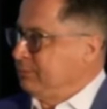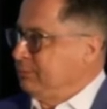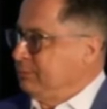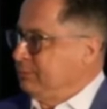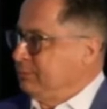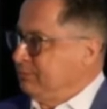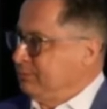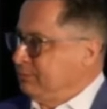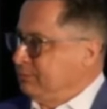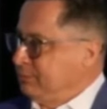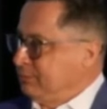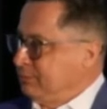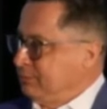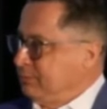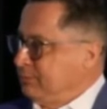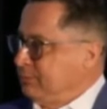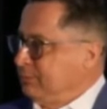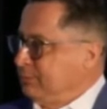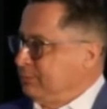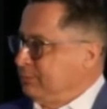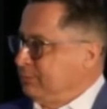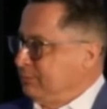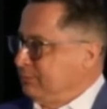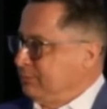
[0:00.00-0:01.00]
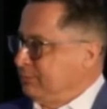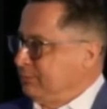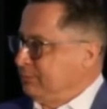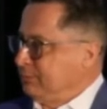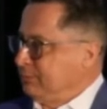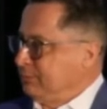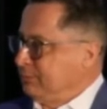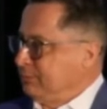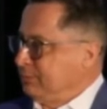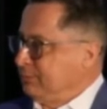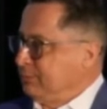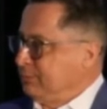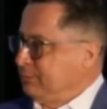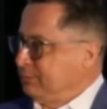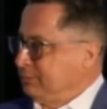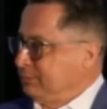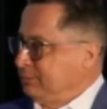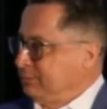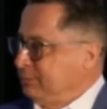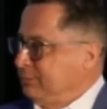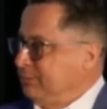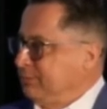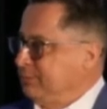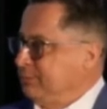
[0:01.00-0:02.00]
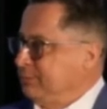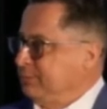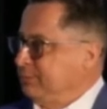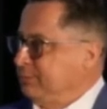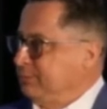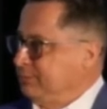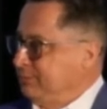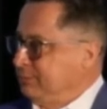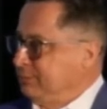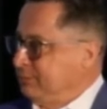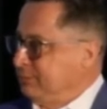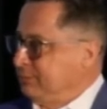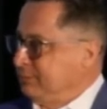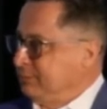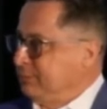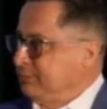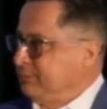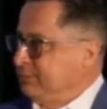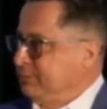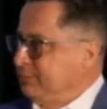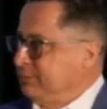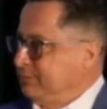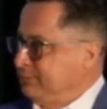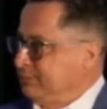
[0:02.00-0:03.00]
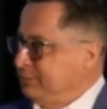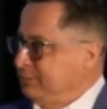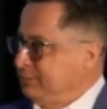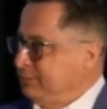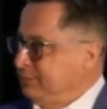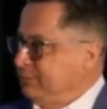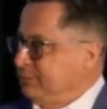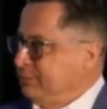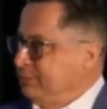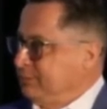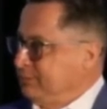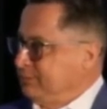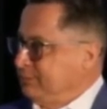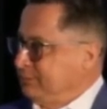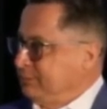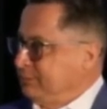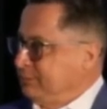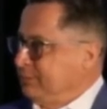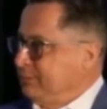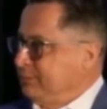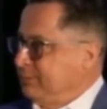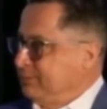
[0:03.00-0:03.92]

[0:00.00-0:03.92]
[no speech]